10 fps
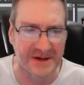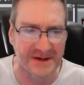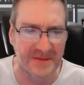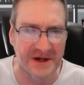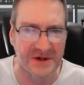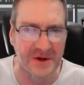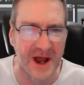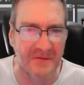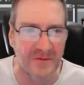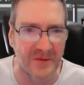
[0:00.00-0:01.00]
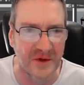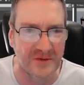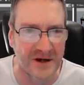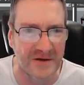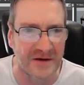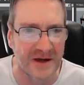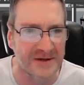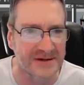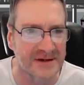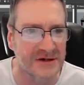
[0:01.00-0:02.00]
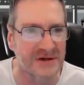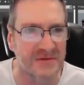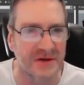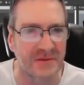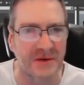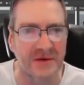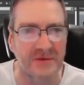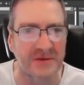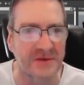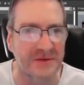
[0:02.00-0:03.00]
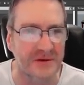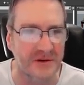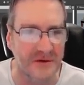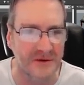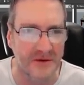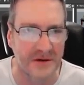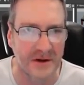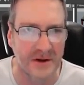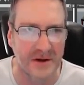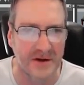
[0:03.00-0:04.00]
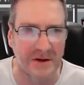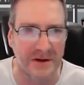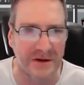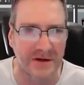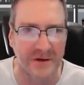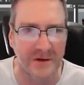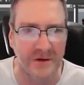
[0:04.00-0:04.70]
Might just make sure I haven't moved anything else that shouldn't be moved. No, I